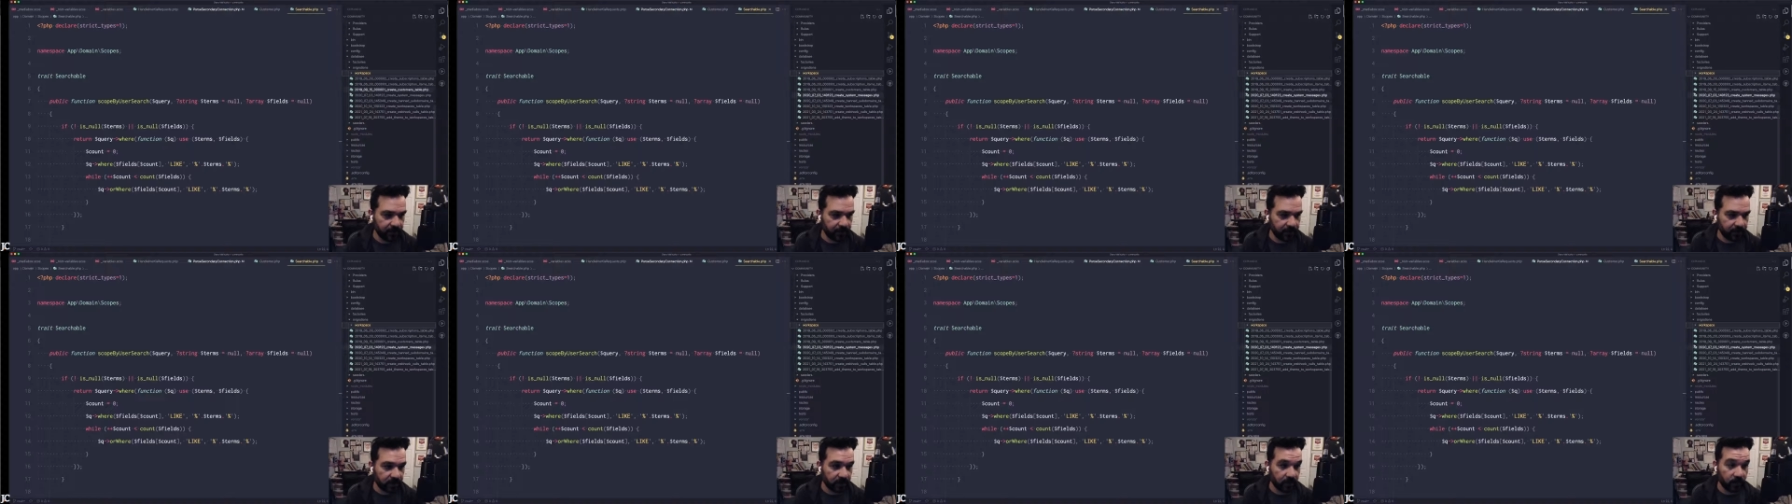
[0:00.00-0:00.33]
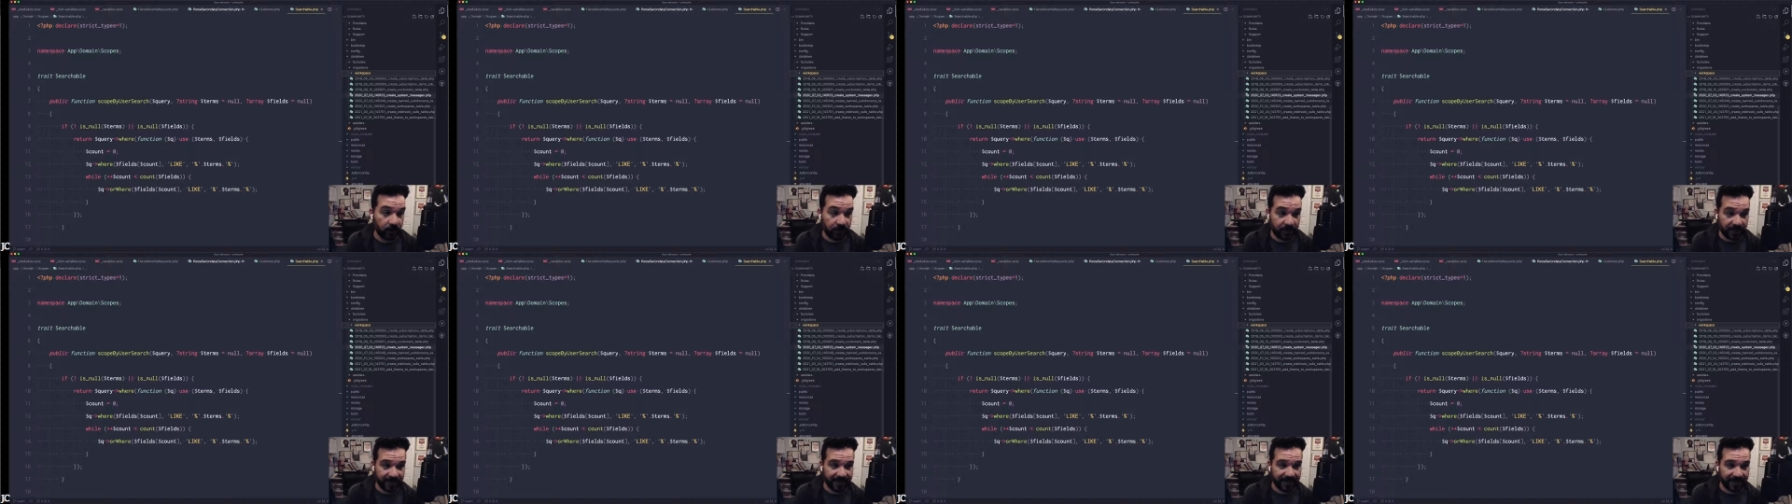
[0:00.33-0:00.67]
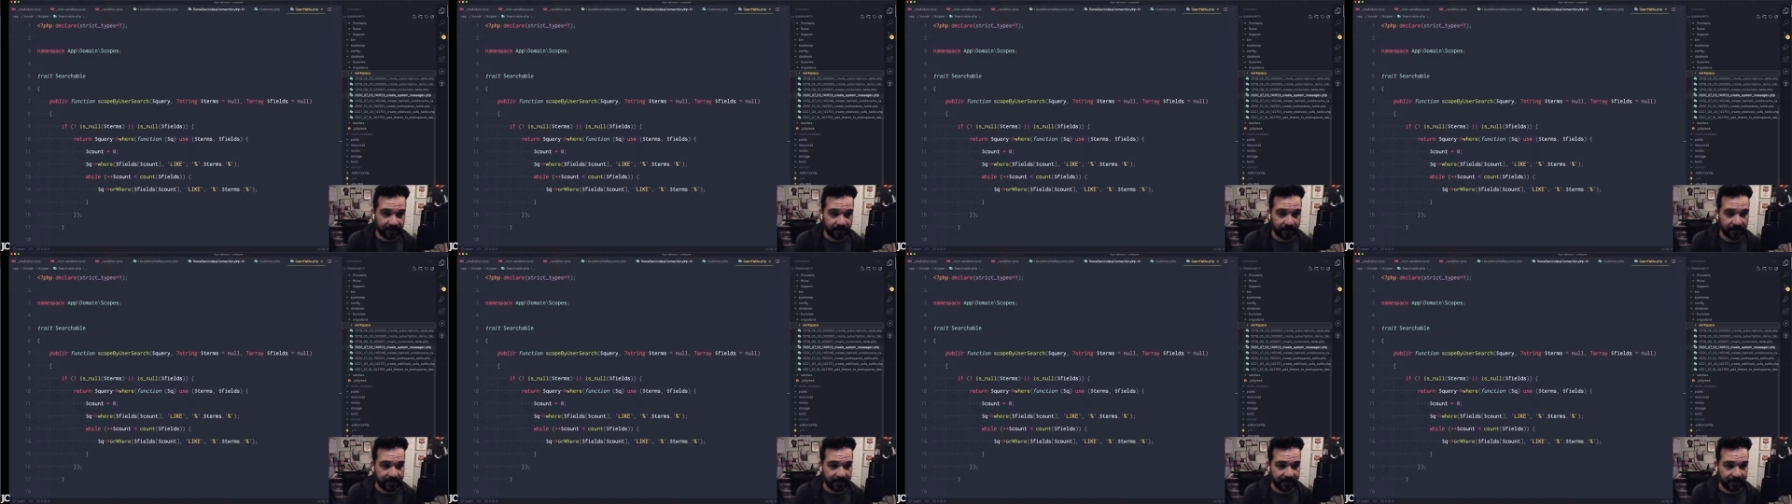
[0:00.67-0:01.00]
So that's
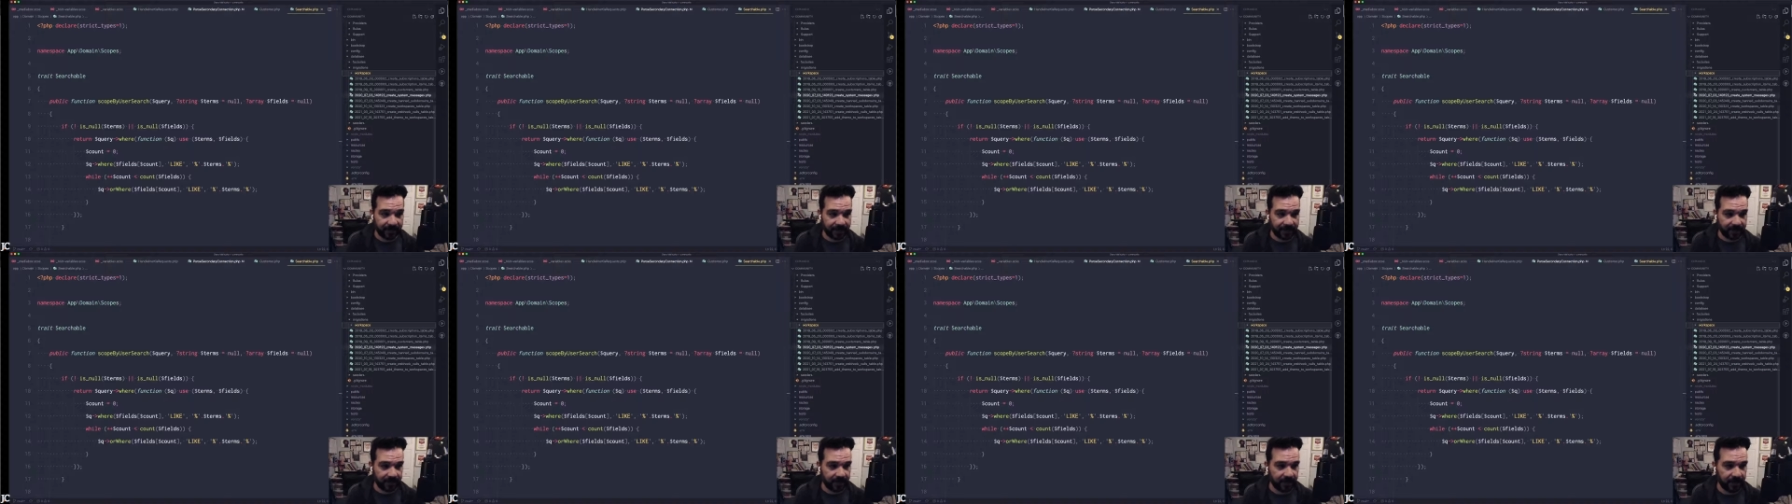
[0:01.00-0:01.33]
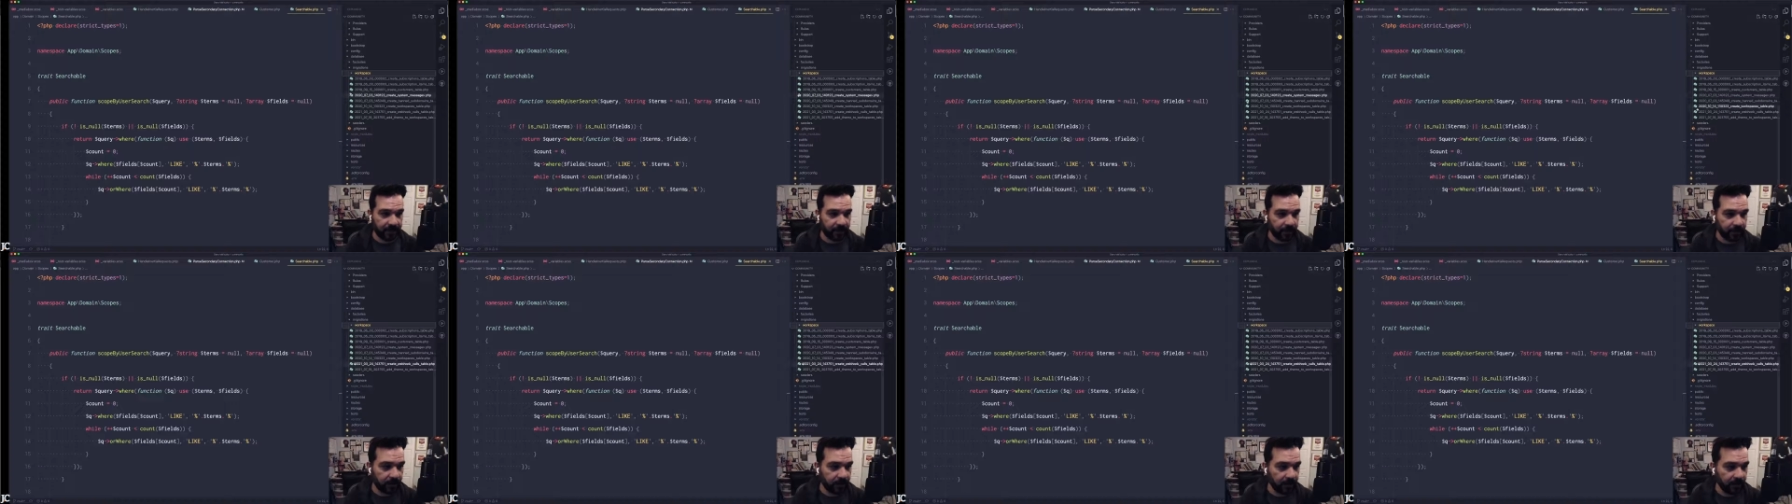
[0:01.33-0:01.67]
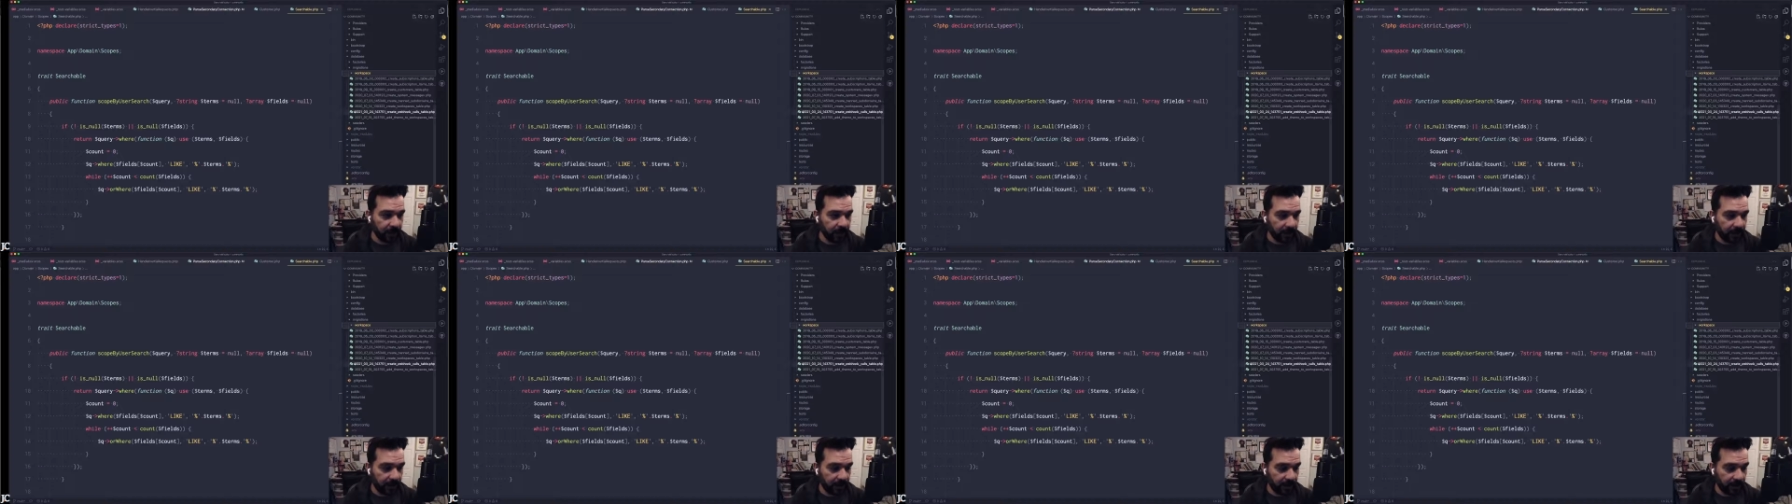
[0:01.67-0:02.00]
how I set this thing up.
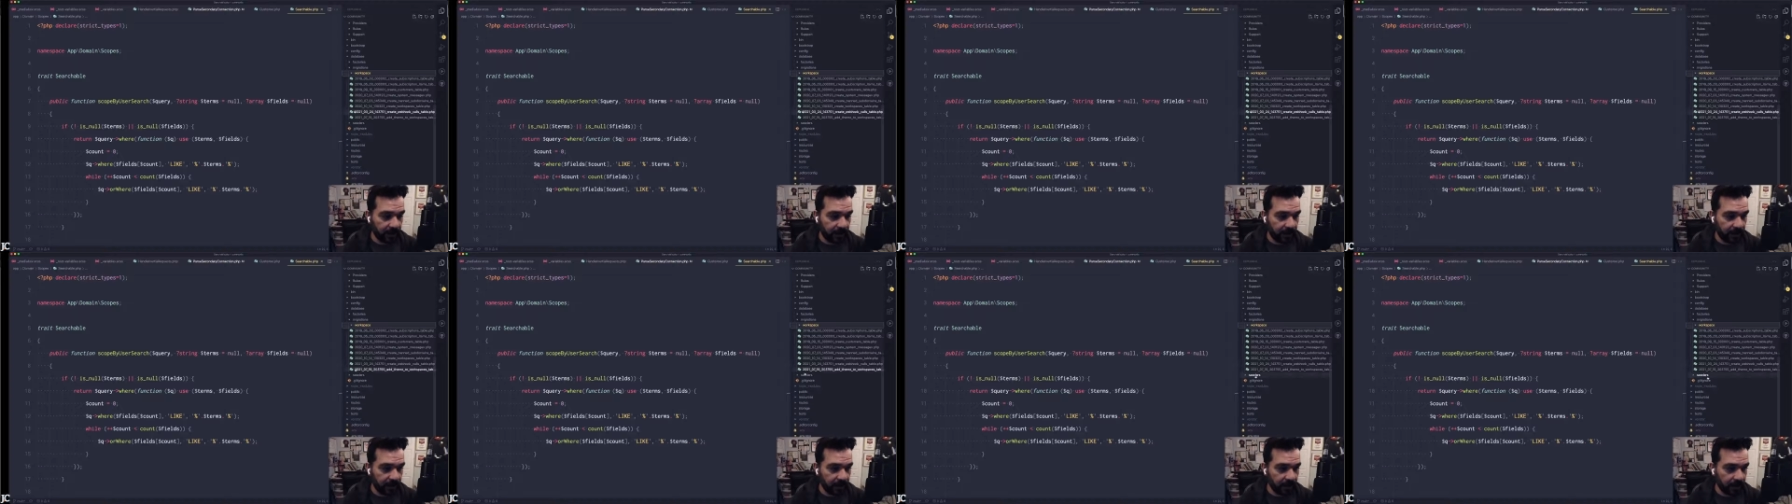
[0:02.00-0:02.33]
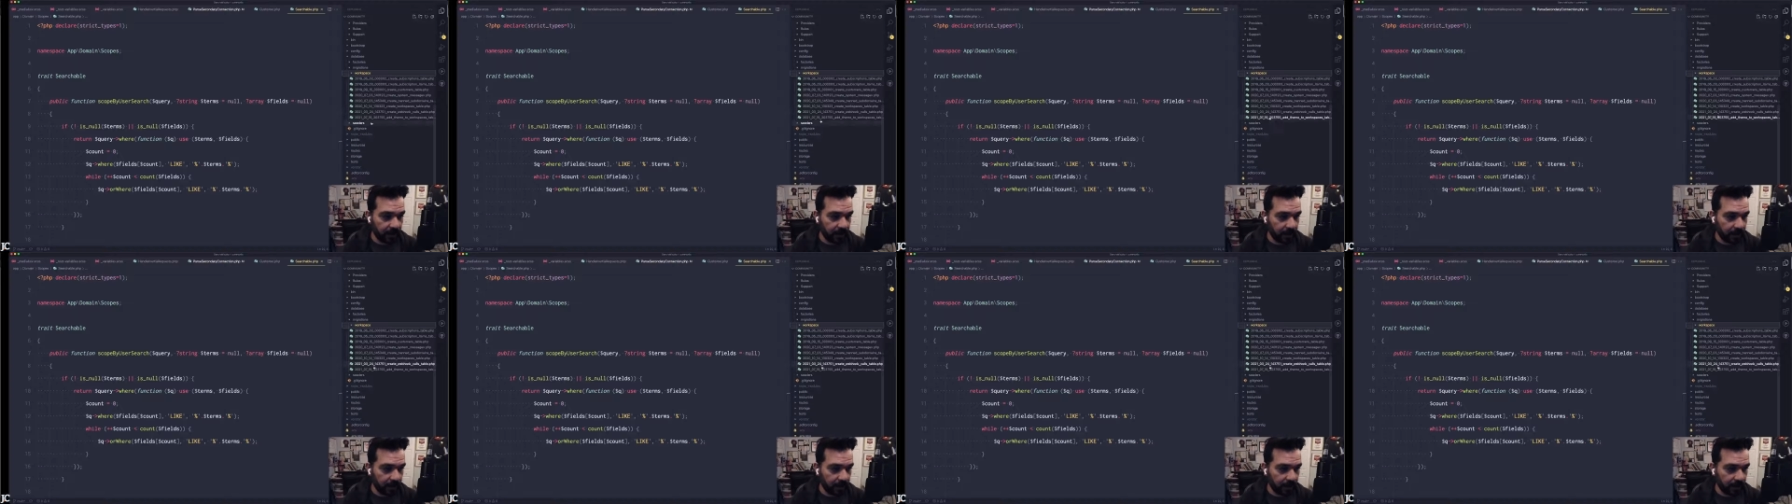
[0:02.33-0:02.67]
And